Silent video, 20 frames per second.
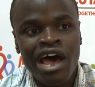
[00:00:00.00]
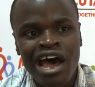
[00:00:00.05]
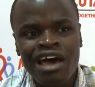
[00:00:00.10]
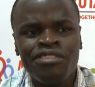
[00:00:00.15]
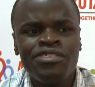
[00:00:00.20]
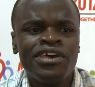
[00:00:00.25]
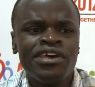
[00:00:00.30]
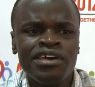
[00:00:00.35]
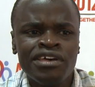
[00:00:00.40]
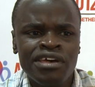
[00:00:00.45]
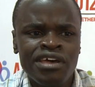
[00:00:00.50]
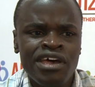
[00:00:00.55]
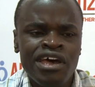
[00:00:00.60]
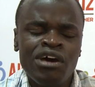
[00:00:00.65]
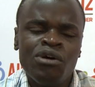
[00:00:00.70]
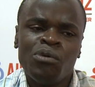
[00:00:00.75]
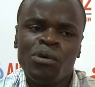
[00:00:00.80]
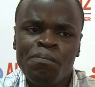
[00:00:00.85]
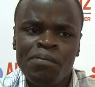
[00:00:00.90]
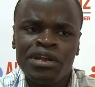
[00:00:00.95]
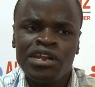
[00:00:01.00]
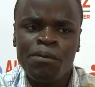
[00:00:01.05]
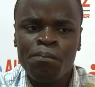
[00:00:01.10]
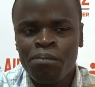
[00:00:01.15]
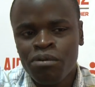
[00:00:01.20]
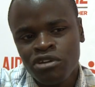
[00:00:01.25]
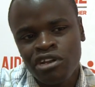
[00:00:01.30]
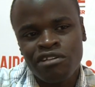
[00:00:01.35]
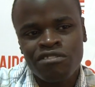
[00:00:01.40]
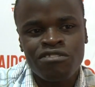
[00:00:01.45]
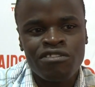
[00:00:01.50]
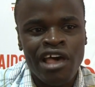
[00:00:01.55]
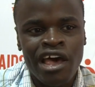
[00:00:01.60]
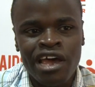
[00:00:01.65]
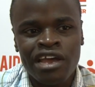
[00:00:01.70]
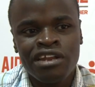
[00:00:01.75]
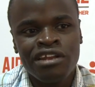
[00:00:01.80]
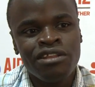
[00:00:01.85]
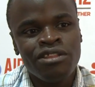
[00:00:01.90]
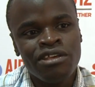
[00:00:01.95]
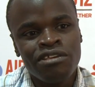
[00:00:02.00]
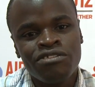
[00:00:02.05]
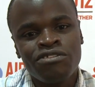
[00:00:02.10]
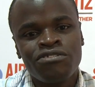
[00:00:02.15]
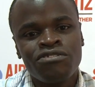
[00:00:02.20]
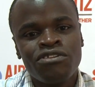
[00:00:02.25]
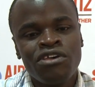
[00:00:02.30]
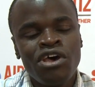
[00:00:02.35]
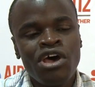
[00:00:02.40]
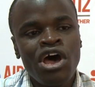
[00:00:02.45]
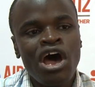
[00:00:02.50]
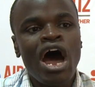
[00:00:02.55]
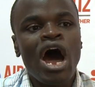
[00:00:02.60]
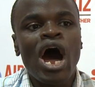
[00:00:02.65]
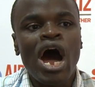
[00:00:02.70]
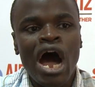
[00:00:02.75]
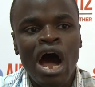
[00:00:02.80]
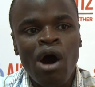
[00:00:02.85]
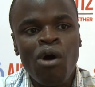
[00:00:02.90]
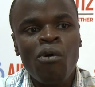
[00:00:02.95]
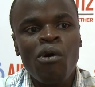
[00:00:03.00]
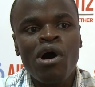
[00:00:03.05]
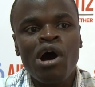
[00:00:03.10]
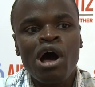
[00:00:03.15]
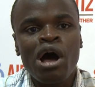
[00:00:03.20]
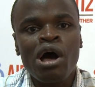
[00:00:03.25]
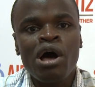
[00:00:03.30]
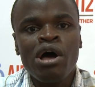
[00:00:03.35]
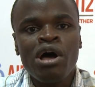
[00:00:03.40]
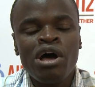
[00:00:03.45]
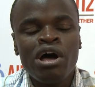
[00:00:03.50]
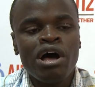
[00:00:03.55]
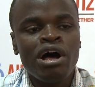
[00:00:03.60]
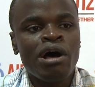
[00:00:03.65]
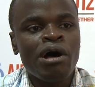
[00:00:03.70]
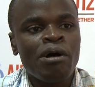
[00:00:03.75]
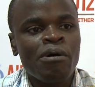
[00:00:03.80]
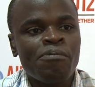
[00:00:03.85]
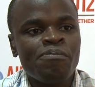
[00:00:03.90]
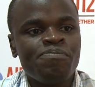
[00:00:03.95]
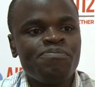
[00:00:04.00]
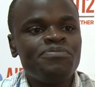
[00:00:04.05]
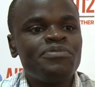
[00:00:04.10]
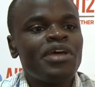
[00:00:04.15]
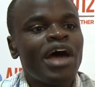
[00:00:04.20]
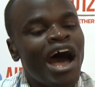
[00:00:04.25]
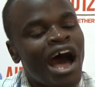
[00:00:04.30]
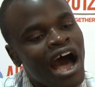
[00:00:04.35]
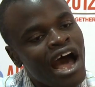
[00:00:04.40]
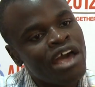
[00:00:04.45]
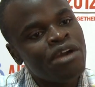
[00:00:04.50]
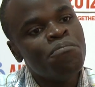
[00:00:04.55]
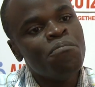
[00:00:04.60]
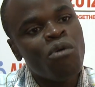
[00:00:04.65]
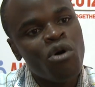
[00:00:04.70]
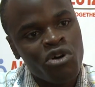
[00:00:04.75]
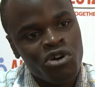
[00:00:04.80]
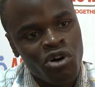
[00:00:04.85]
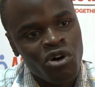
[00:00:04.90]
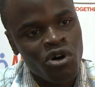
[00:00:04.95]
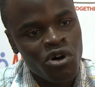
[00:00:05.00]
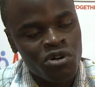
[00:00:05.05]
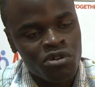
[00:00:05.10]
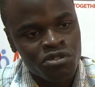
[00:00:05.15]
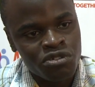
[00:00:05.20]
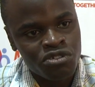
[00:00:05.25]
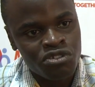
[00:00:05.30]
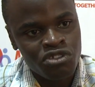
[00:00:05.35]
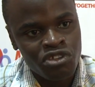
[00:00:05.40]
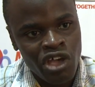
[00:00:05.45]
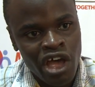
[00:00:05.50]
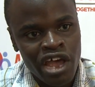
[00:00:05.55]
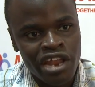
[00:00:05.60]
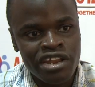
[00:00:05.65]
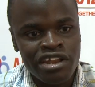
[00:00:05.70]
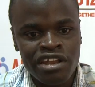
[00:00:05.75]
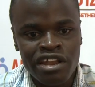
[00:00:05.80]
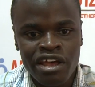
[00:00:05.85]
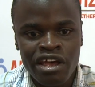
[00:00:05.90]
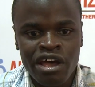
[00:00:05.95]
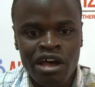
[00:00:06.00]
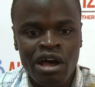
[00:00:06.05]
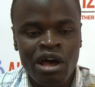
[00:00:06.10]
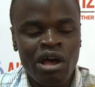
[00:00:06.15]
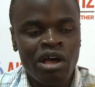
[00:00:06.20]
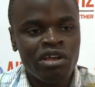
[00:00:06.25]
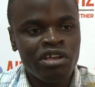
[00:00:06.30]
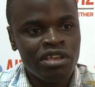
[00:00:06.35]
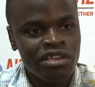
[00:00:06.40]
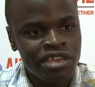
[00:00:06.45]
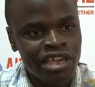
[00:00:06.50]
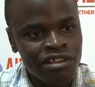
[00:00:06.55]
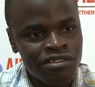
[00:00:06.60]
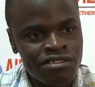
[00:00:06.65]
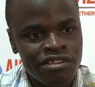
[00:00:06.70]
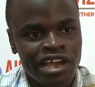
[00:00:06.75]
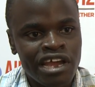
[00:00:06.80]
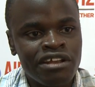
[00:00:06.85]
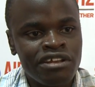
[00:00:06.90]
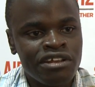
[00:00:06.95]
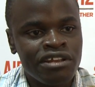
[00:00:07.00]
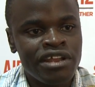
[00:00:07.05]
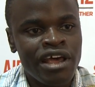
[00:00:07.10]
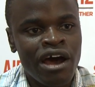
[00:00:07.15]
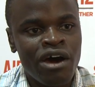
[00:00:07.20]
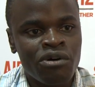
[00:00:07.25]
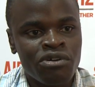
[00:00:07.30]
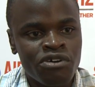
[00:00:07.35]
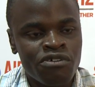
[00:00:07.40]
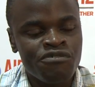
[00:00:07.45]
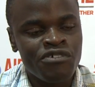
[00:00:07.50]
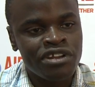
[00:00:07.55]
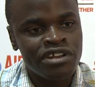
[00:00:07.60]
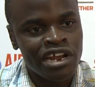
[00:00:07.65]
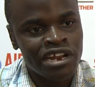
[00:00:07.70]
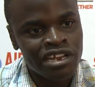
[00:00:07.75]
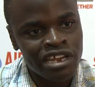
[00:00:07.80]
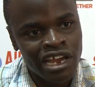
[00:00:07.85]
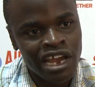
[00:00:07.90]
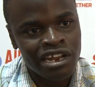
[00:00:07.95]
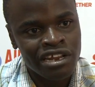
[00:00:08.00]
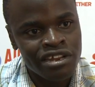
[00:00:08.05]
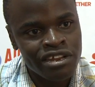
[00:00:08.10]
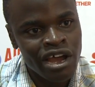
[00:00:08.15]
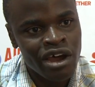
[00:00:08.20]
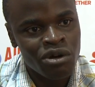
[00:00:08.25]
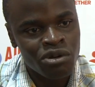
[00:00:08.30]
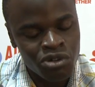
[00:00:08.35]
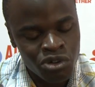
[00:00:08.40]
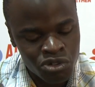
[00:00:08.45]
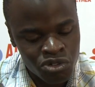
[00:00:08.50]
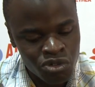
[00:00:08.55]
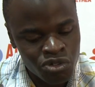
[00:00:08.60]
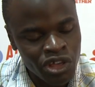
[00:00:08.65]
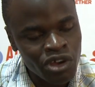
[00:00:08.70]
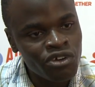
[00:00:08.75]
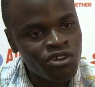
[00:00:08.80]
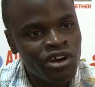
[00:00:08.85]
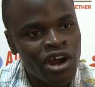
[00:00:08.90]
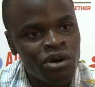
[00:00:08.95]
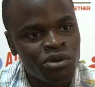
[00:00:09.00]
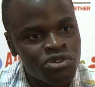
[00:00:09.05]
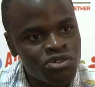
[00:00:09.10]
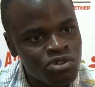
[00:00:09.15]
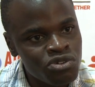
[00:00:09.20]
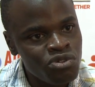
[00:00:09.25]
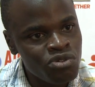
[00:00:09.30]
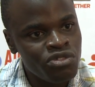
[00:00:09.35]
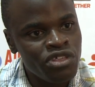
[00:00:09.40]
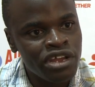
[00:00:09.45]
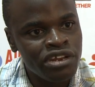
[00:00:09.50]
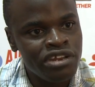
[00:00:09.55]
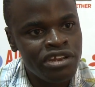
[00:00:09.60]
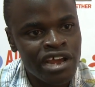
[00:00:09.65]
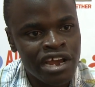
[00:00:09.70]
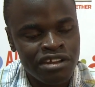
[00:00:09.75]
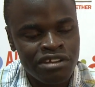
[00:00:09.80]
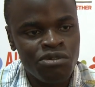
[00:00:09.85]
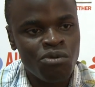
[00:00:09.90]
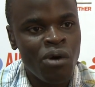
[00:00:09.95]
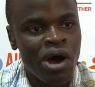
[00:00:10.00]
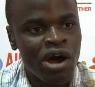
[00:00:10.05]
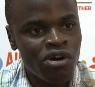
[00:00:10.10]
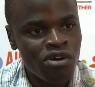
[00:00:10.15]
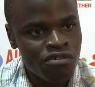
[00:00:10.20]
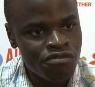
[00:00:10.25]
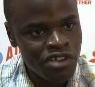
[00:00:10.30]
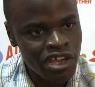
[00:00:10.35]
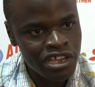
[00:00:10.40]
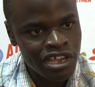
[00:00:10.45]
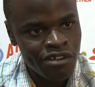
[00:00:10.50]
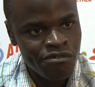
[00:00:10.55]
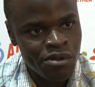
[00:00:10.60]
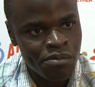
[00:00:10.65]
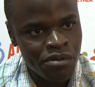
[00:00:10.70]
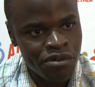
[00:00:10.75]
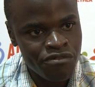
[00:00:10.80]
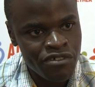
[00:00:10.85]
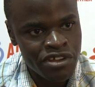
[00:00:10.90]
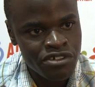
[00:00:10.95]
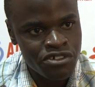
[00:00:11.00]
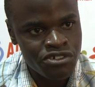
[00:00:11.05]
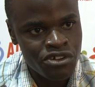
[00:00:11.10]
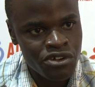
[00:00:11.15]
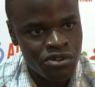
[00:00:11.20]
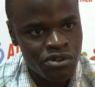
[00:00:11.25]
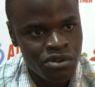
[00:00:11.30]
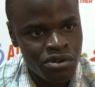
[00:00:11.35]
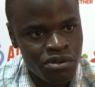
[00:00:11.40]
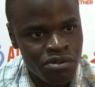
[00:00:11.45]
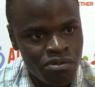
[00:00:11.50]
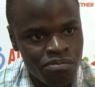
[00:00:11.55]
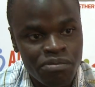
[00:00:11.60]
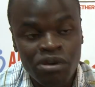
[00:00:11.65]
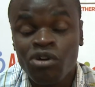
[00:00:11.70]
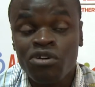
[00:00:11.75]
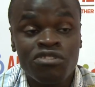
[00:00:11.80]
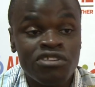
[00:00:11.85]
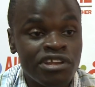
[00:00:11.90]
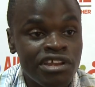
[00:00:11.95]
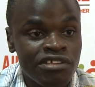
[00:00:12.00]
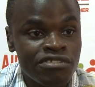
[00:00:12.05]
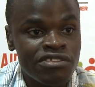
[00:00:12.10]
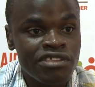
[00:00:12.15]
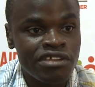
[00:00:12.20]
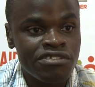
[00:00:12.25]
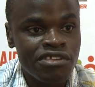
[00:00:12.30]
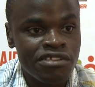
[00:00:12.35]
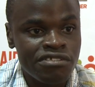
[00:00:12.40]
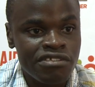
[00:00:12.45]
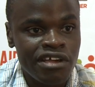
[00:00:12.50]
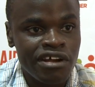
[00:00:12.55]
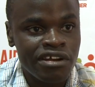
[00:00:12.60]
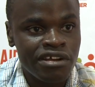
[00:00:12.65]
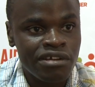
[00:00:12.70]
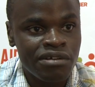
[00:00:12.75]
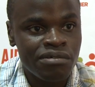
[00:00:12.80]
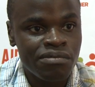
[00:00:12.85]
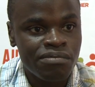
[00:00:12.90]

I think we better put aside our high moral horse and just get down off it and get down onto the ground to do the dirty work of HIV prevention, because it is necessary.